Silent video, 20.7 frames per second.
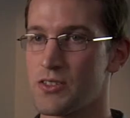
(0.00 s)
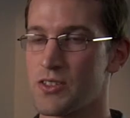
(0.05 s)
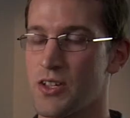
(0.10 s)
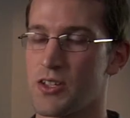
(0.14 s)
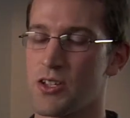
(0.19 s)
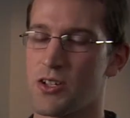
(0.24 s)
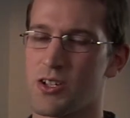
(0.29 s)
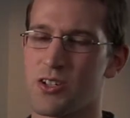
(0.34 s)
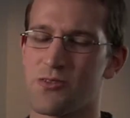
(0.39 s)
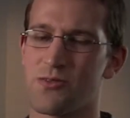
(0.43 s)
So
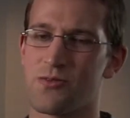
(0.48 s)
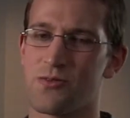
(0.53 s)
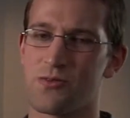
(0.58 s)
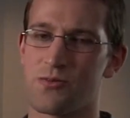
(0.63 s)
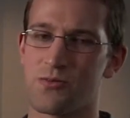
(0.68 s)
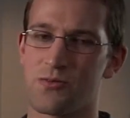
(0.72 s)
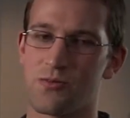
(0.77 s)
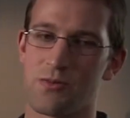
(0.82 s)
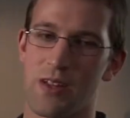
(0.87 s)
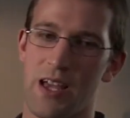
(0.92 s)
you
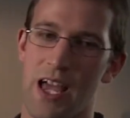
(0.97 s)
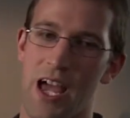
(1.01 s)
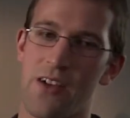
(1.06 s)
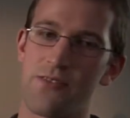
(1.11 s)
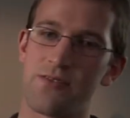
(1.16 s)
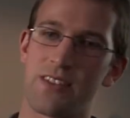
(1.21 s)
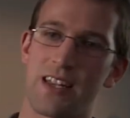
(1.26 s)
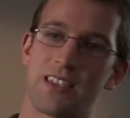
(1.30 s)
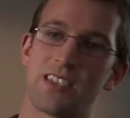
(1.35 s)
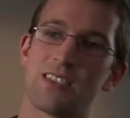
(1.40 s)
can
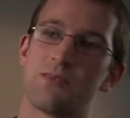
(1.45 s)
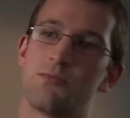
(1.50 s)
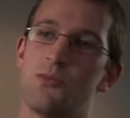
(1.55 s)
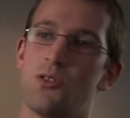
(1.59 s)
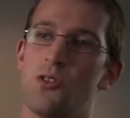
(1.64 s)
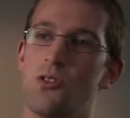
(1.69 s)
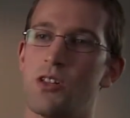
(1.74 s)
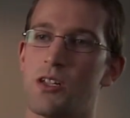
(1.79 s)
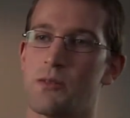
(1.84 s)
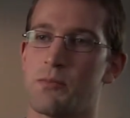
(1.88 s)
have that
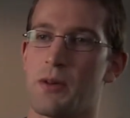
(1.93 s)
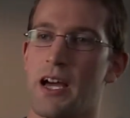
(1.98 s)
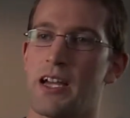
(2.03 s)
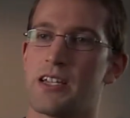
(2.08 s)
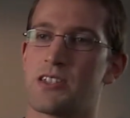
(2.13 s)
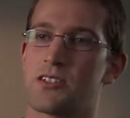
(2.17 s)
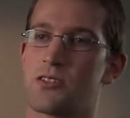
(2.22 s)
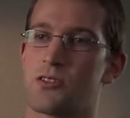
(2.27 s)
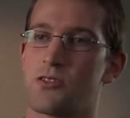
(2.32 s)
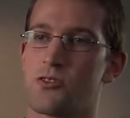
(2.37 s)
smaller
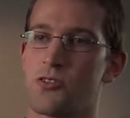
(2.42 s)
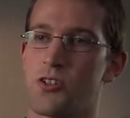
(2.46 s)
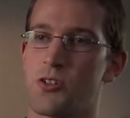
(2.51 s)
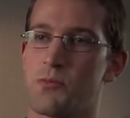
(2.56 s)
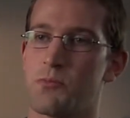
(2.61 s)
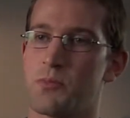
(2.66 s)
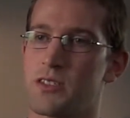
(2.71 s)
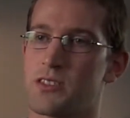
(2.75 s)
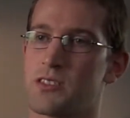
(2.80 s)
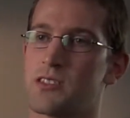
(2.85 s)
patient
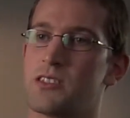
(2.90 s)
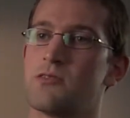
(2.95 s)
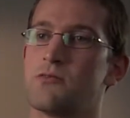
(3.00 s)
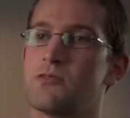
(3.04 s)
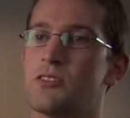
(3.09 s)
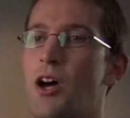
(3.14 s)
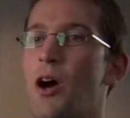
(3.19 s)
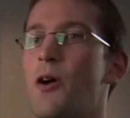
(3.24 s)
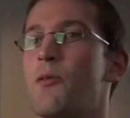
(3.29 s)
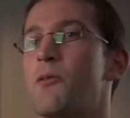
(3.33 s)
group but still
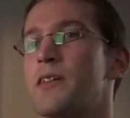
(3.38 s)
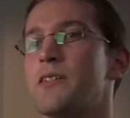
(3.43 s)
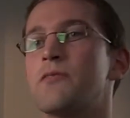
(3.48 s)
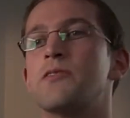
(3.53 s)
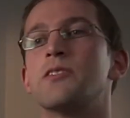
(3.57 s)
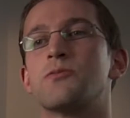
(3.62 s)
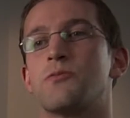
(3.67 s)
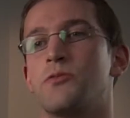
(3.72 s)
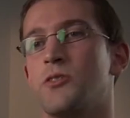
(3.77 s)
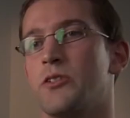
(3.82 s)
know whether
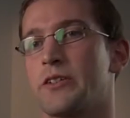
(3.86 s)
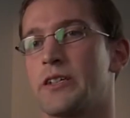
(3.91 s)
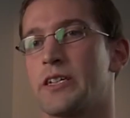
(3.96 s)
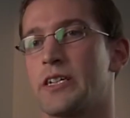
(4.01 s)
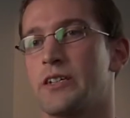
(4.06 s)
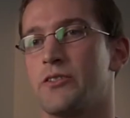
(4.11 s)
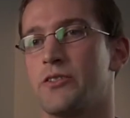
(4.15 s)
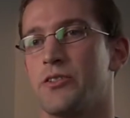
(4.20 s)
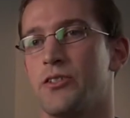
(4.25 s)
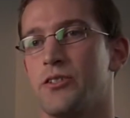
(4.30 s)
it's working
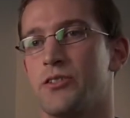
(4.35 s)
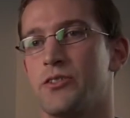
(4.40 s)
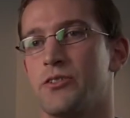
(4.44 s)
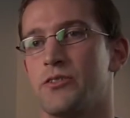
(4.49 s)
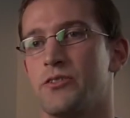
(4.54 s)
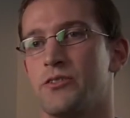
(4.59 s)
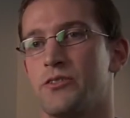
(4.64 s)
or not.